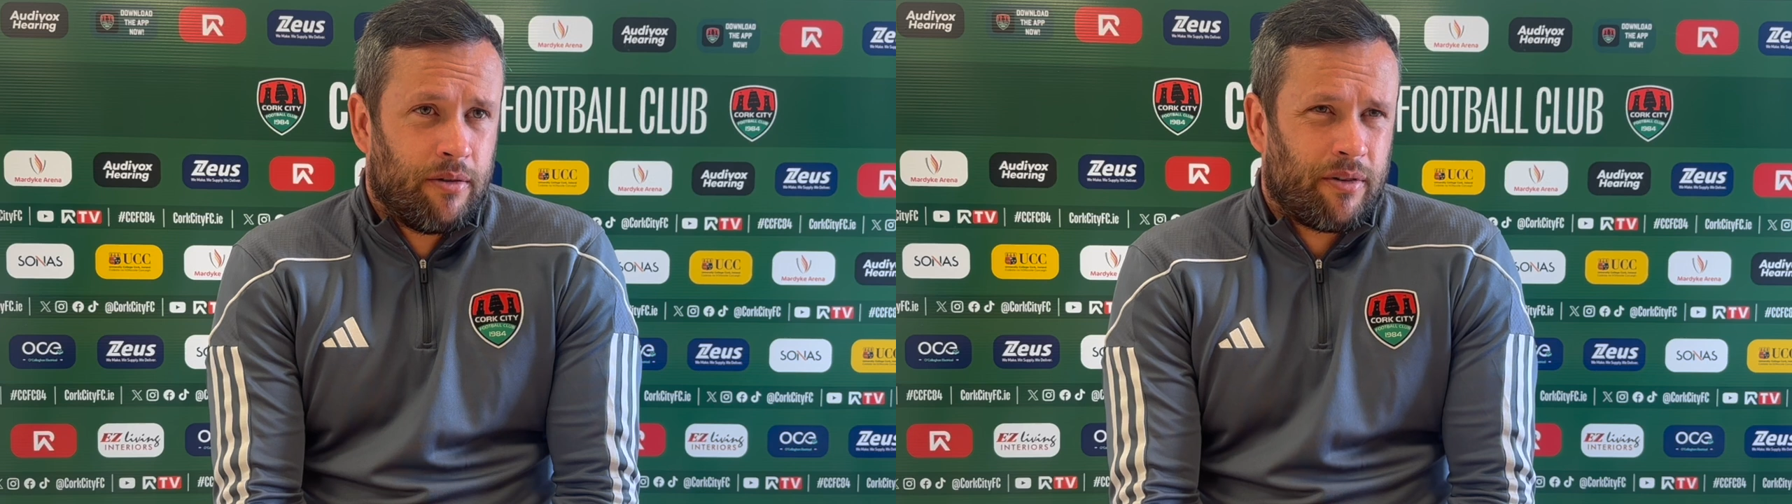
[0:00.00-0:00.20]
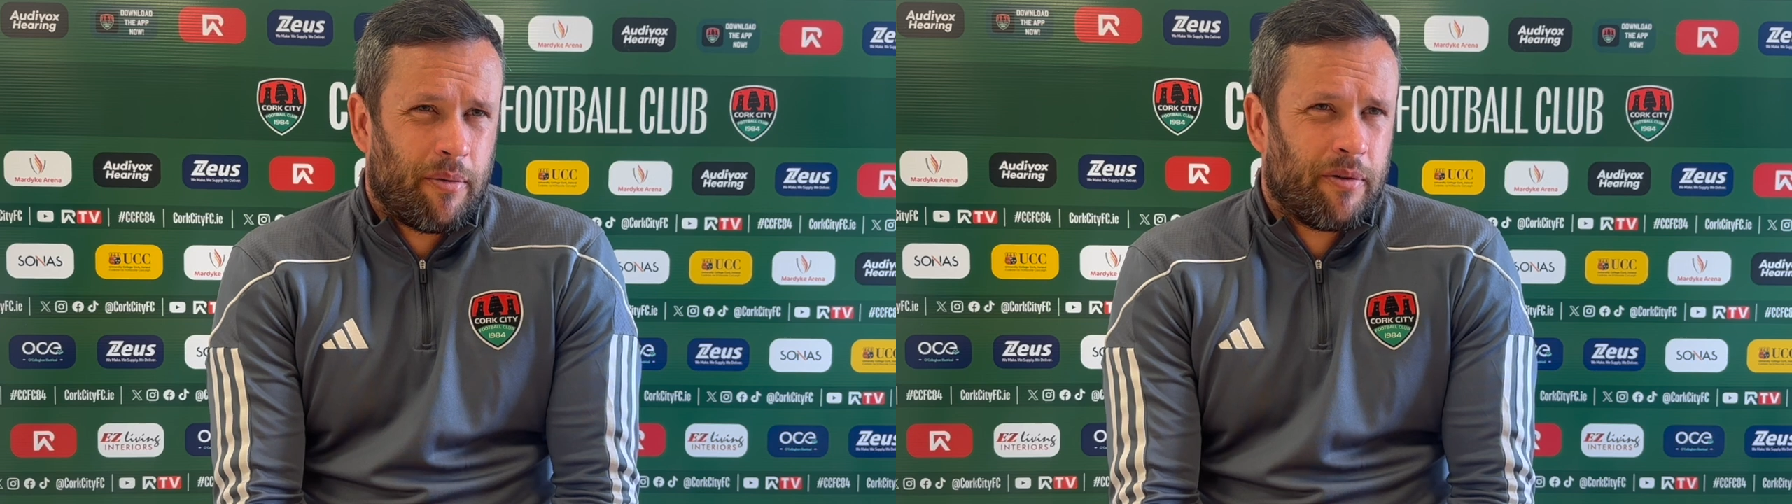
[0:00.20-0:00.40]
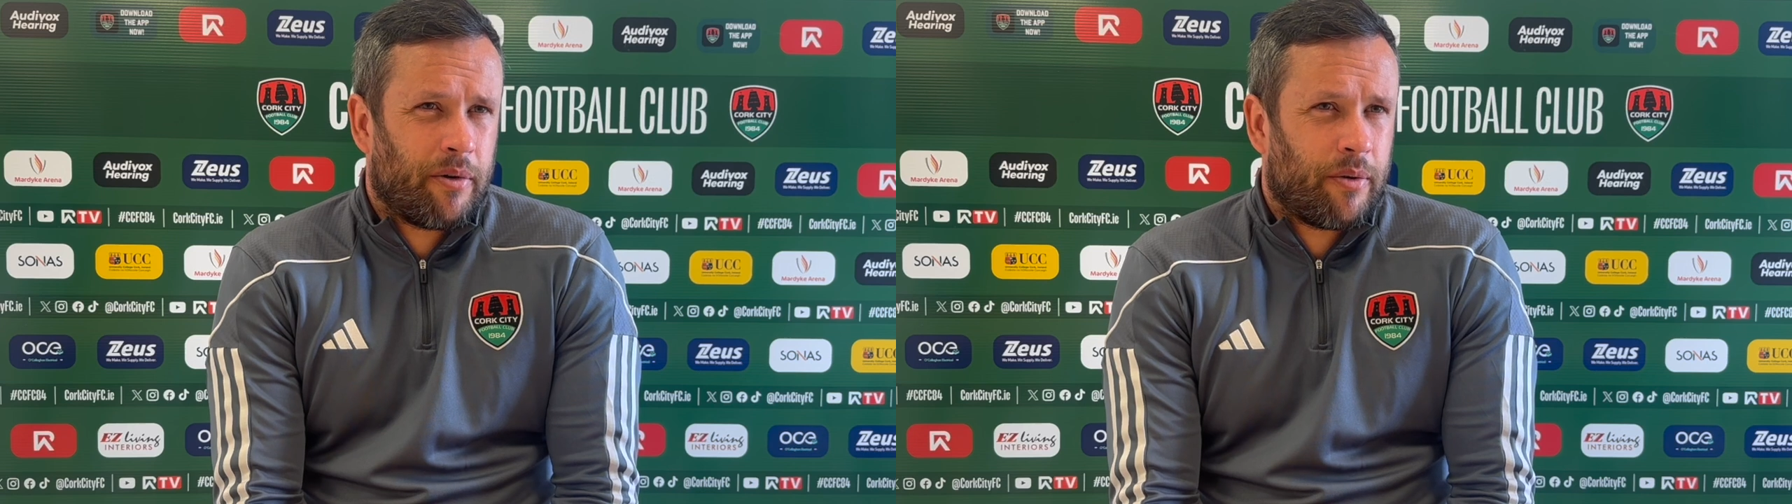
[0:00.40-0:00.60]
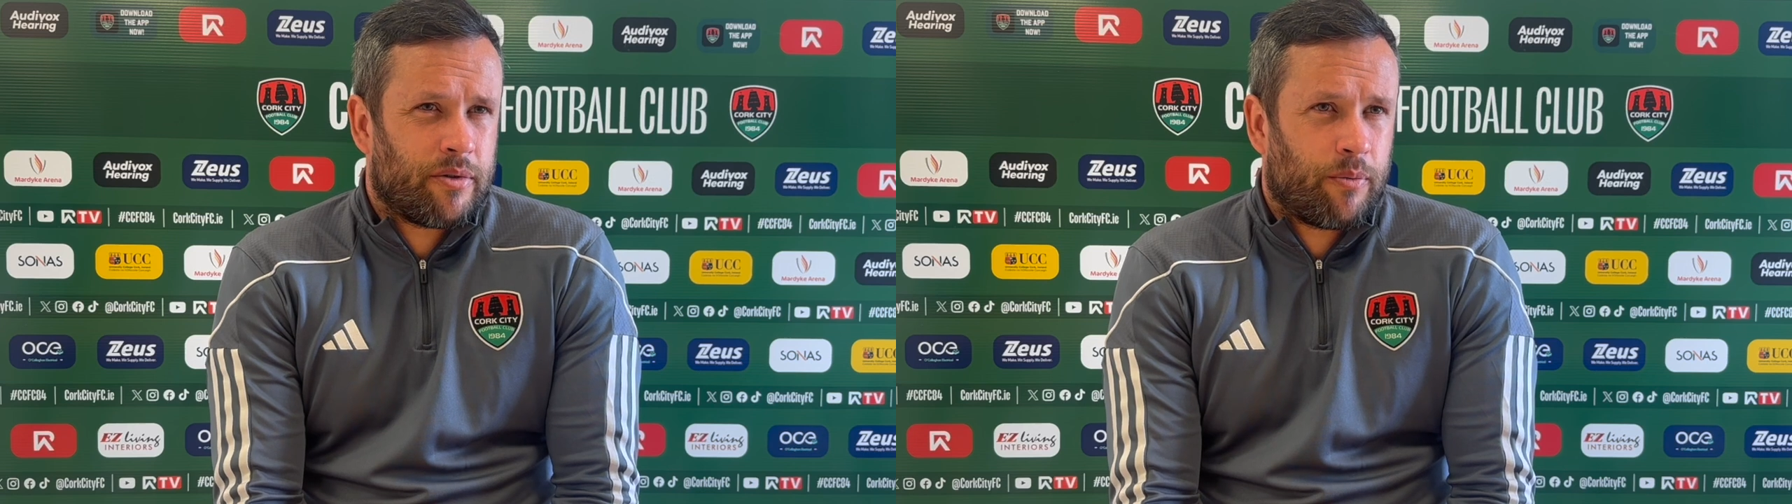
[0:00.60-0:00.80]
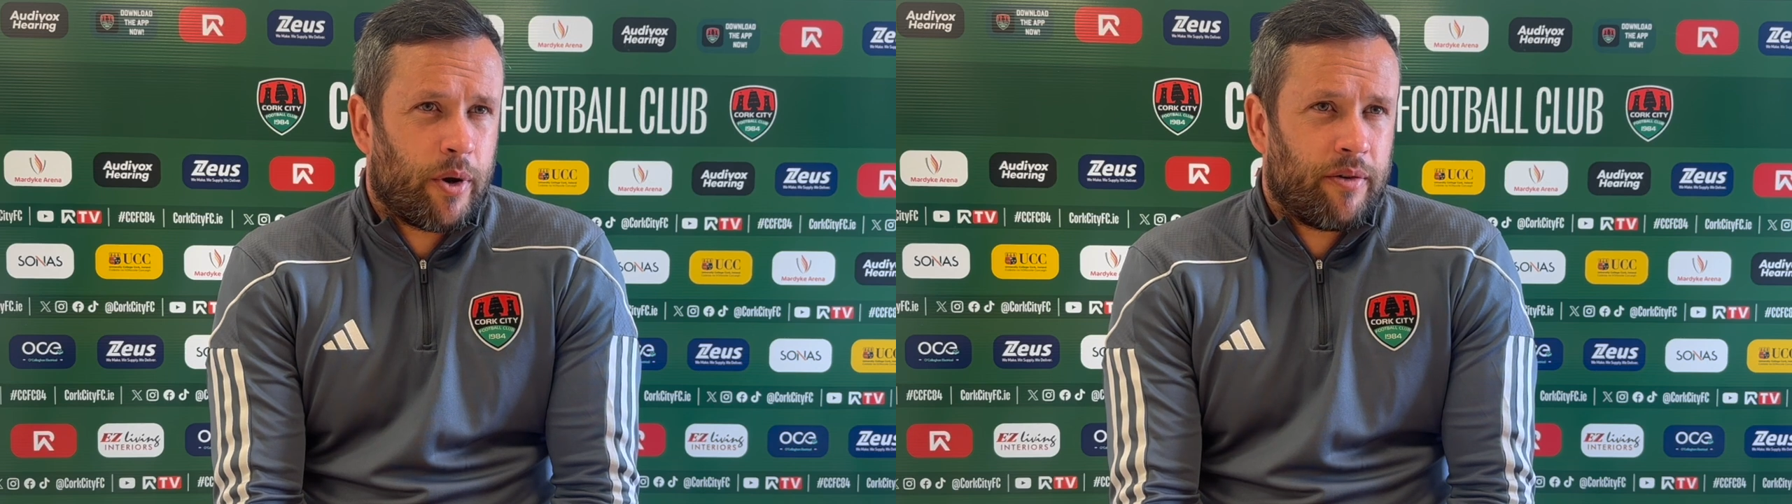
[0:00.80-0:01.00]
I think it was
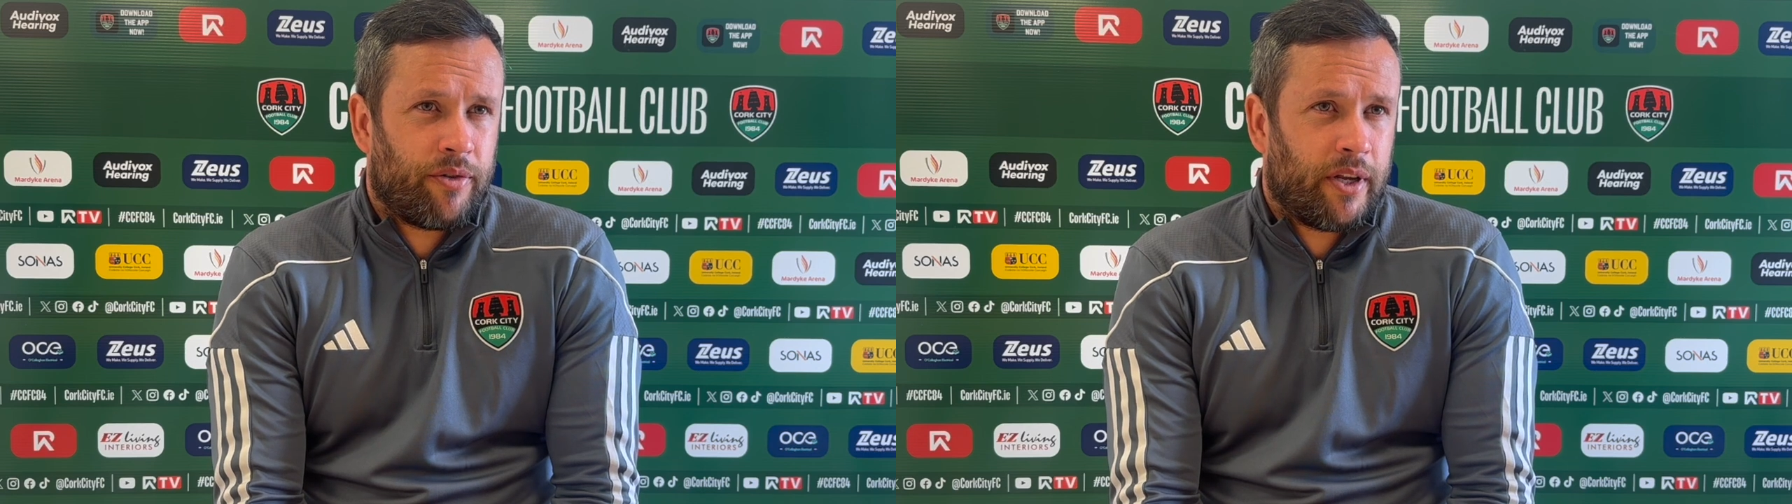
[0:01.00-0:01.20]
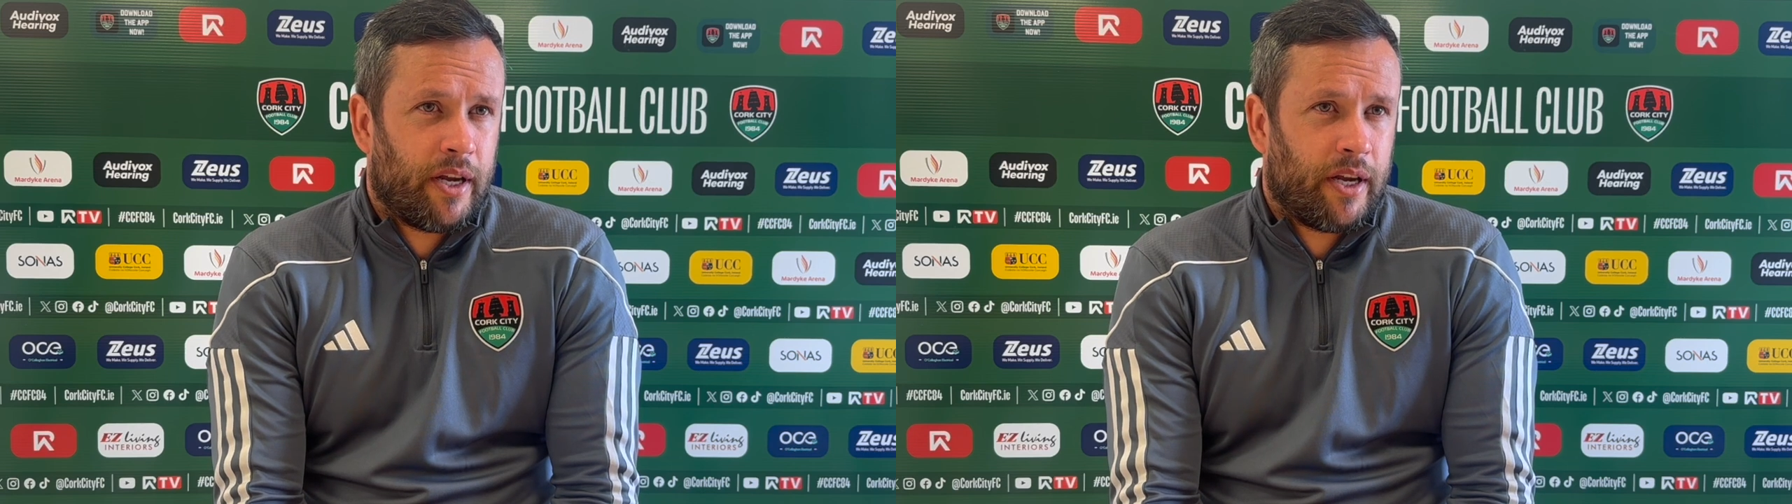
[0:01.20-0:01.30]
a wide free